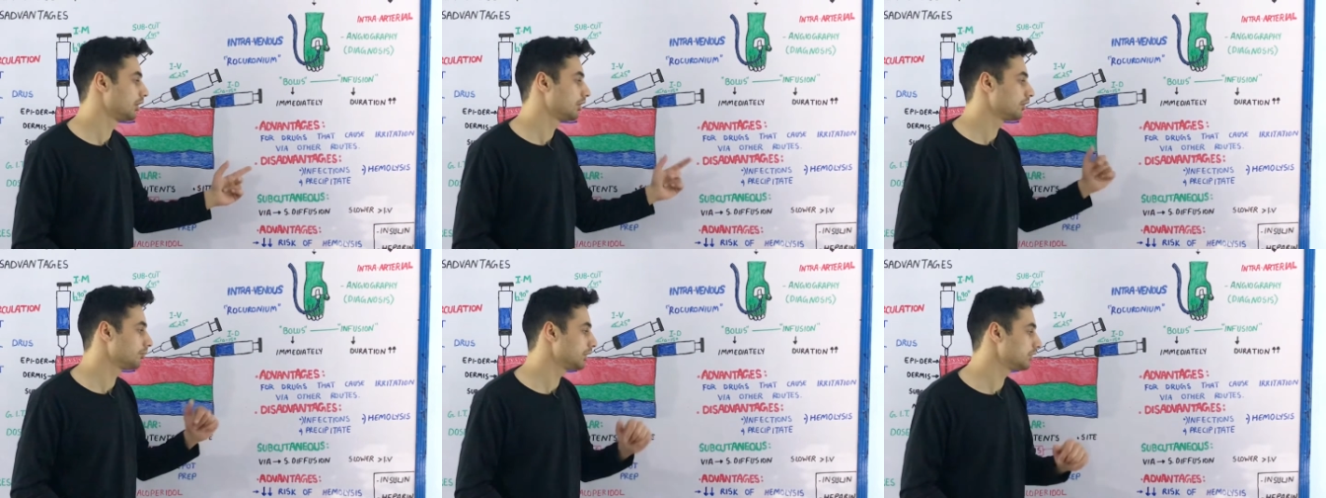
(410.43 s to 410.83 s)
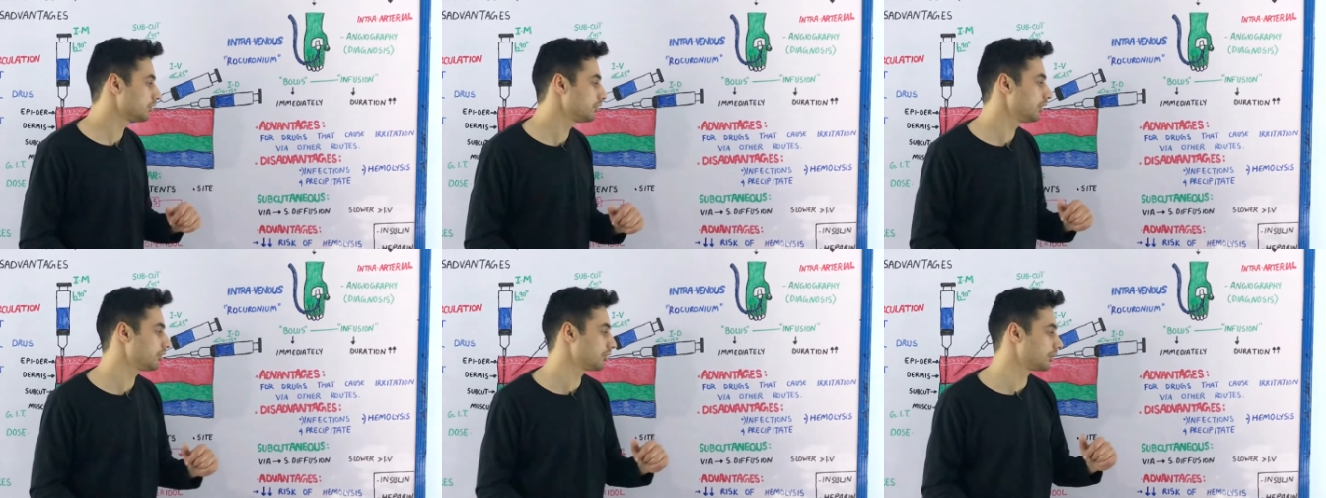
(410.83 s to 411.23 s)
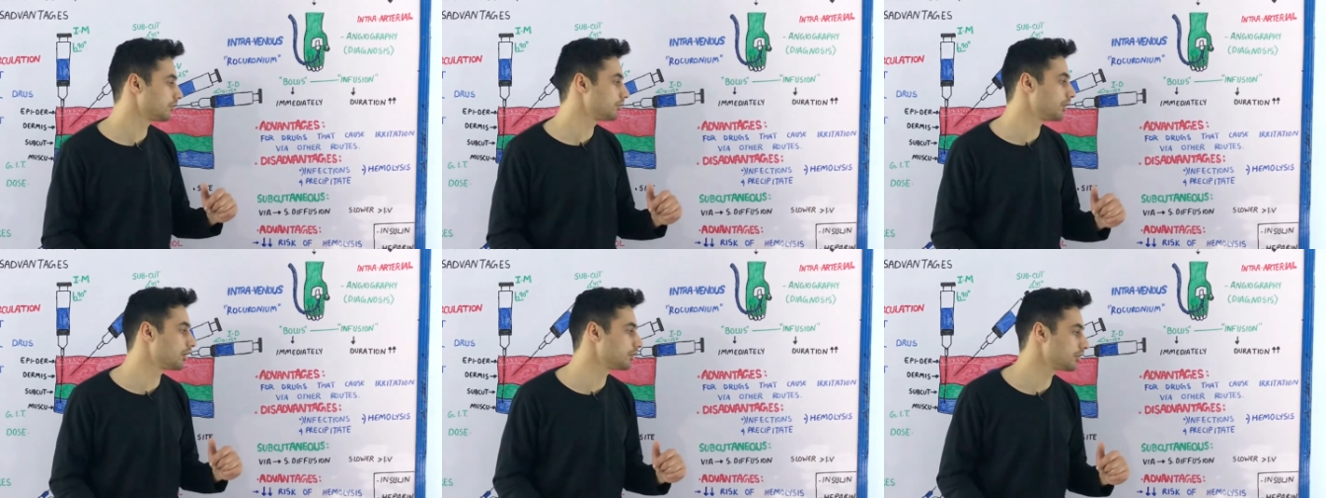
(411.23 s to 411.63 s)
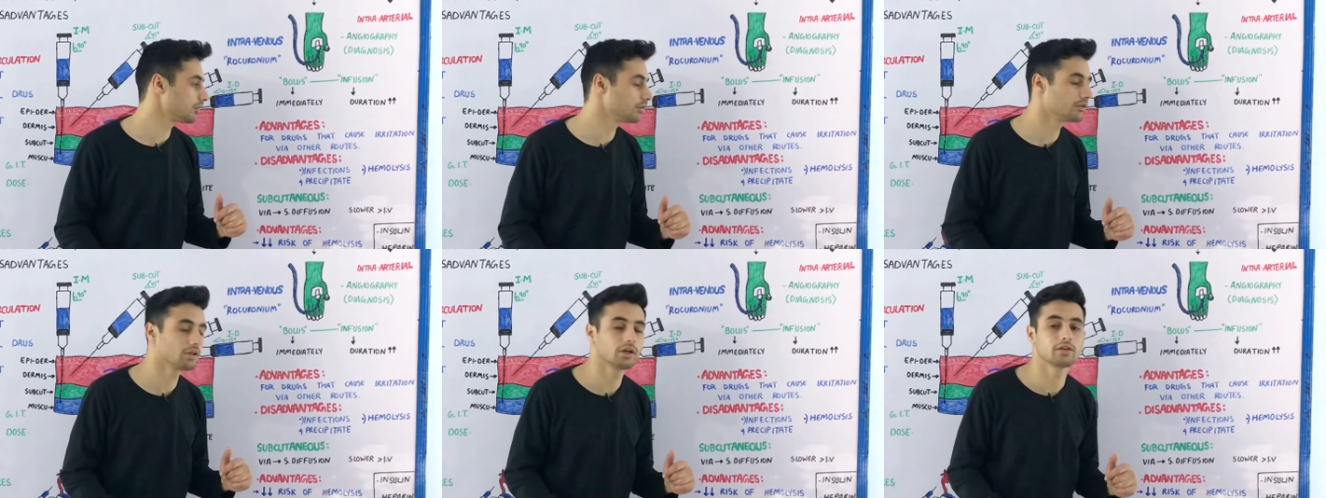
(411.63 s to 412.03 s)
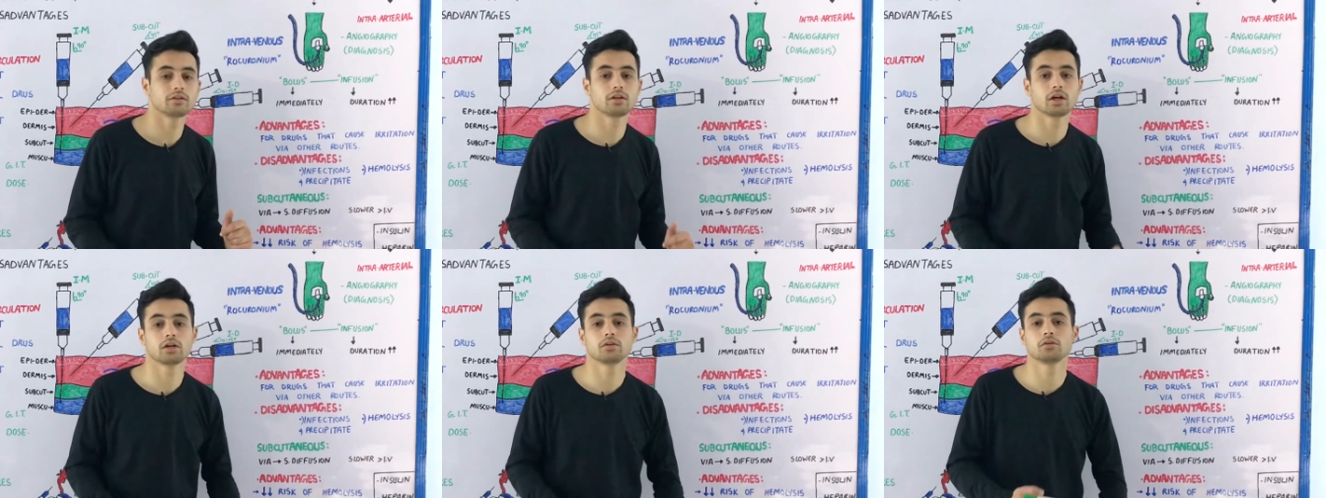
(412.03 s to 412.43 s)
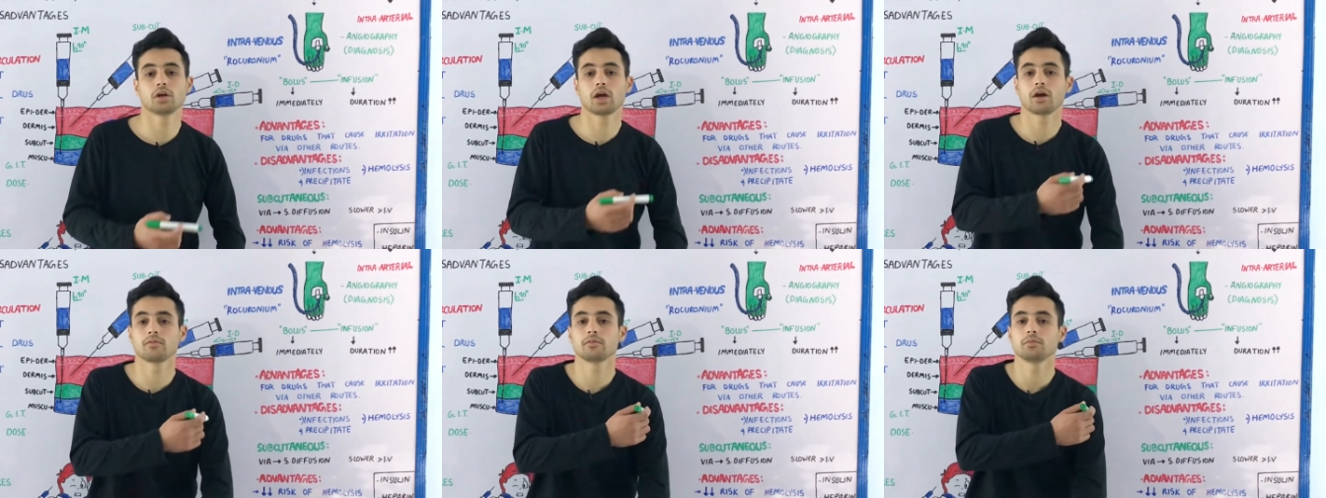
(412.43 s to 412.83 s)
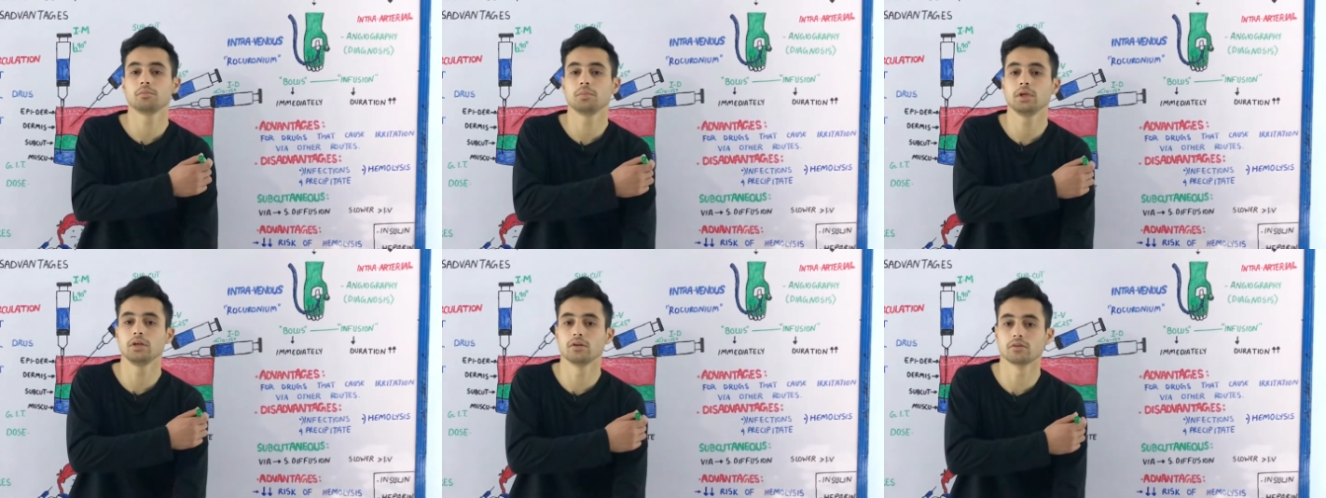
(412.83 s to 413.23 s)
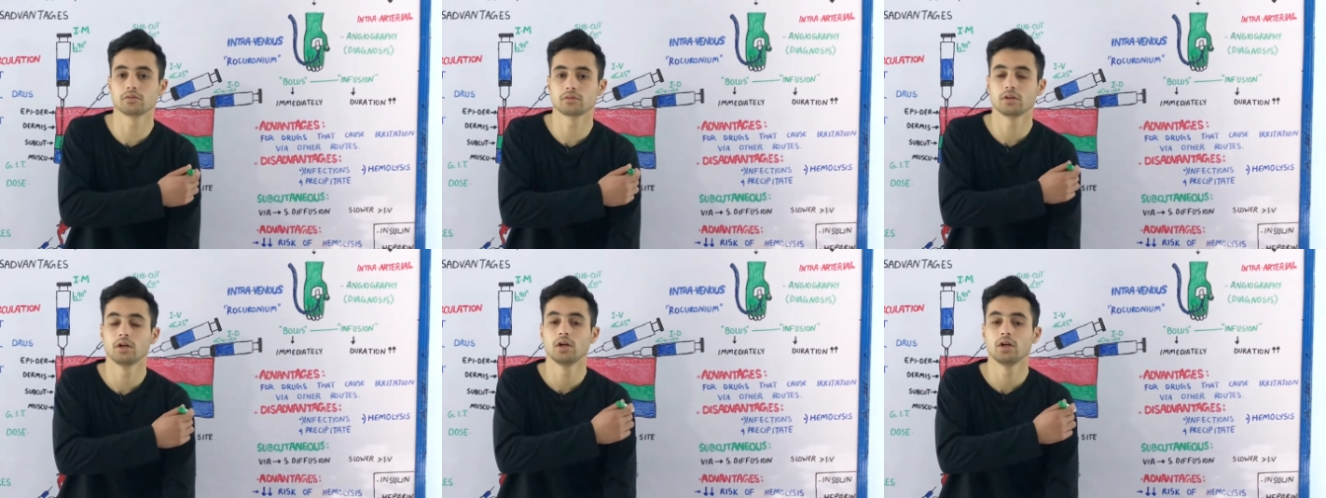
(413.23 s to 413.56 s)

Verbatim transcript: The major disadvantage is that you have to pierce